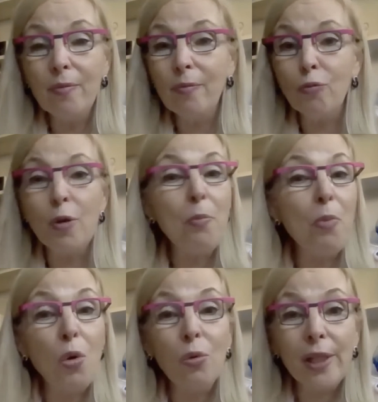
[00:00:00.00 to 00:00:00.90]

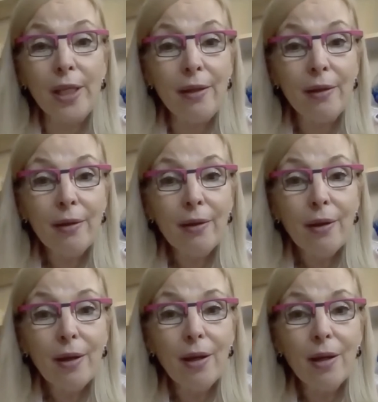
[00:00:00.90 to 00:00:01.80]
remotely.
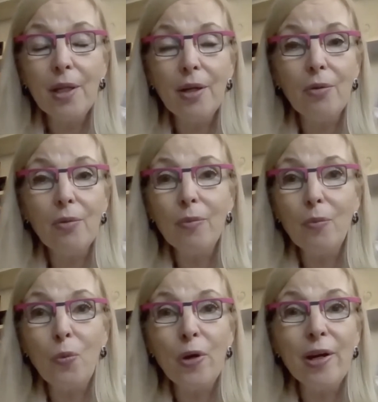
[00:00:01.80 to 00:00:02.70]

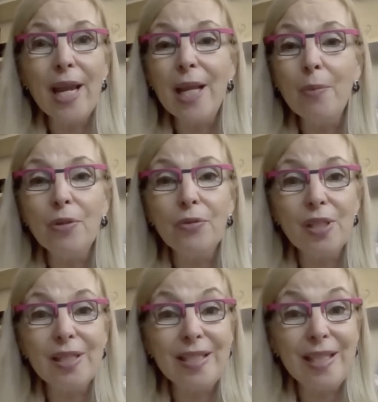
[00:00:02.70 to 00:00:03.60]
We're able
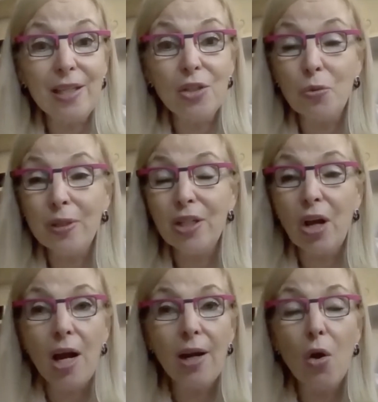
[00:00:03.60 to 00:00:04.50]
to teach. We
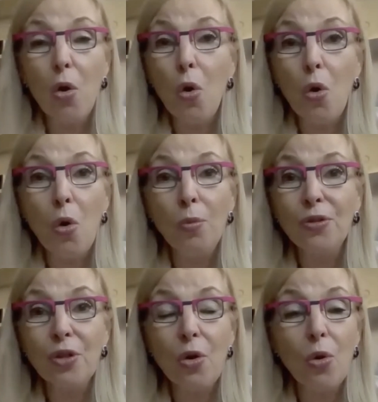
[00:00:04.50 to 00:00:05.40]
taught
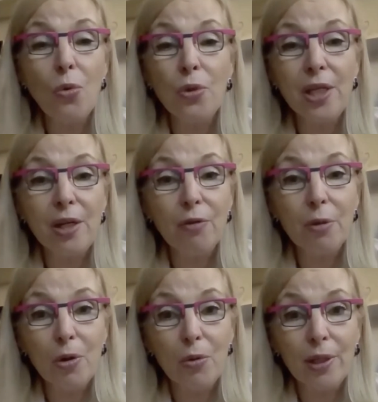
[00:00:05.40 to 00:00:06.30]
almost a whole year
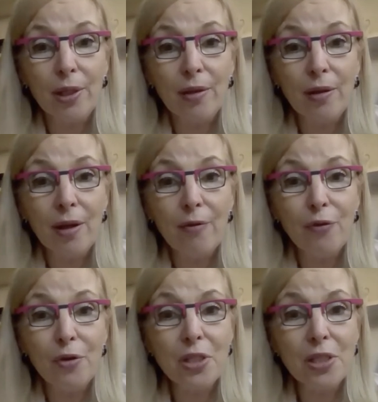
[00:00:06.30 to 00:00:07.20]
remotely,
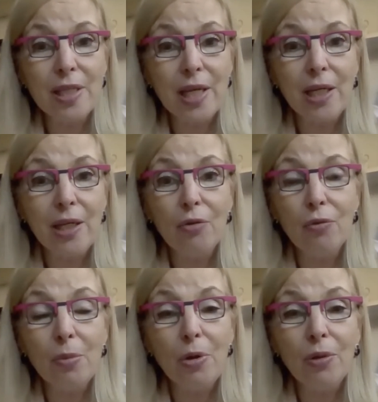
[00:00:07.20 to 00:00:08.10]
first and second year
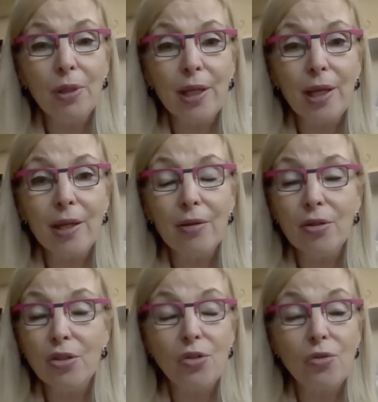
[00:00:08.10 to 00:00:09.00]
remotely, and
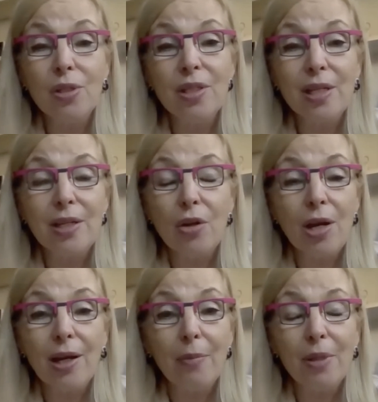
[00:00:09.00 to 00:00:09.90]
students did
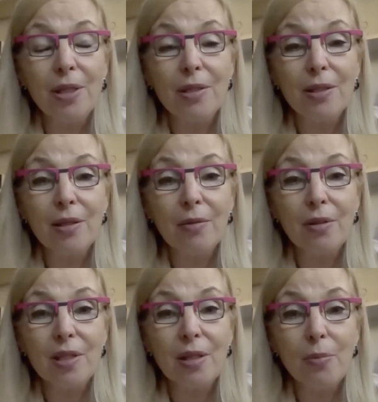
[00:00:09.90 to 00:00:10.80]
not come into
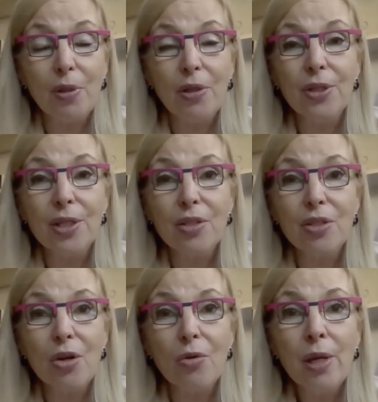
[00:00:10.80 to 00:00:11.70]
the building.
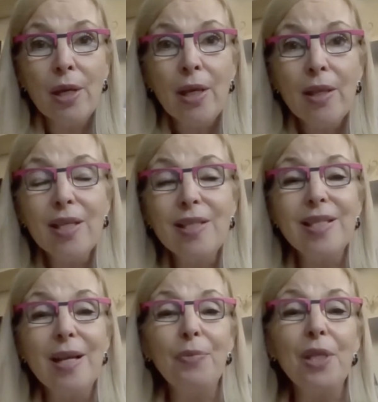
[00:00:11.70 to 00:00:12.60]
So there's
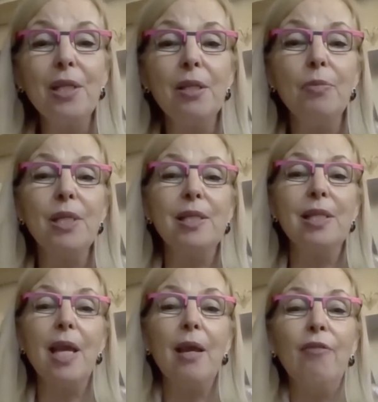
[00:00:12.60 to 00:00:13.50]
something to be
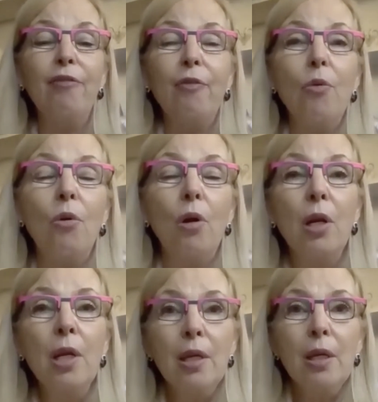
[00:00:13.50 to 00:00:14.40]
said
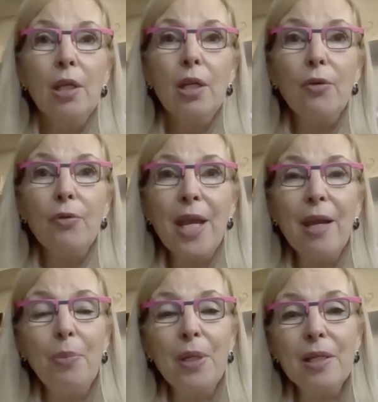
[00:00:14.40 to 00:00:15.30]
for,
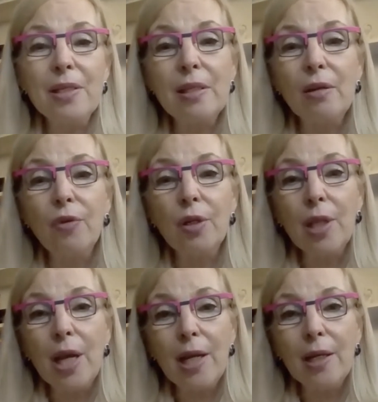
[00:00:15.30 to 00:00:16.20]
that being a silver
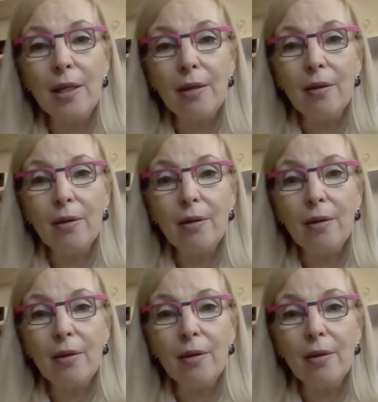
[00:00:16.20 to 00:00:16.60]
lining,